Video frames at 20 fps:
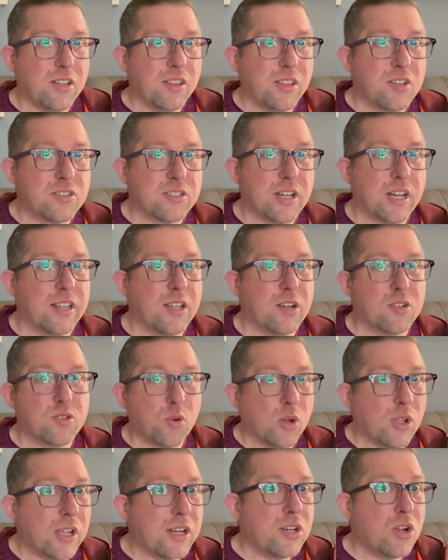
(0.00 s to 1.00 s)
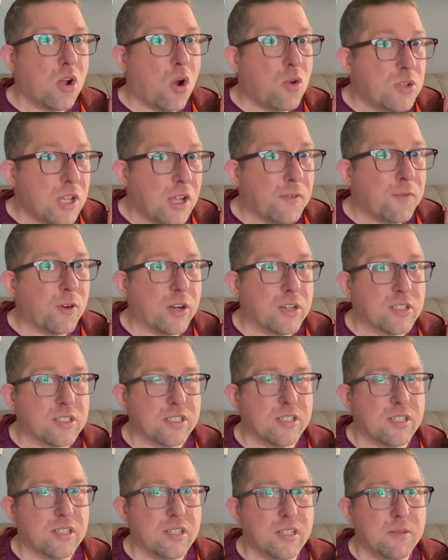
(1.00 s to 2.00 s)
They'll say there's really no
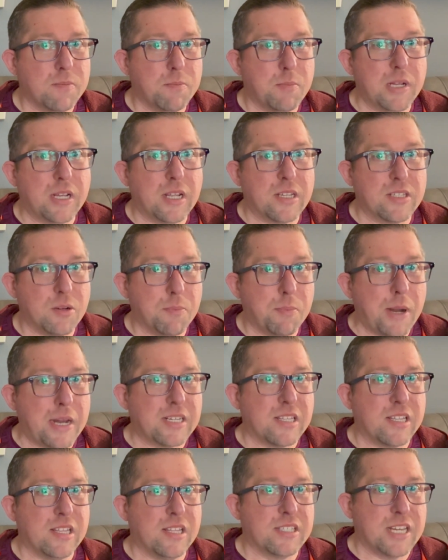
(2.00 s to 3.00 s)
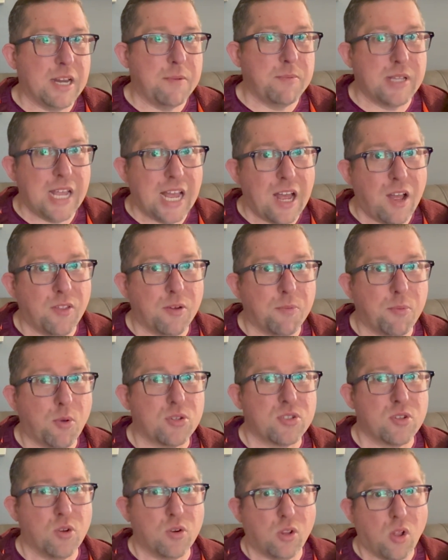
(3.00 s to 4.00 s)
difference because they're basically the same town. They're
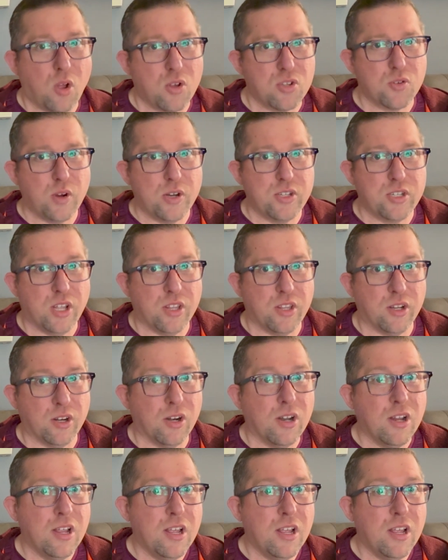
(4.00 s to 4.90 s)
both so close to each other.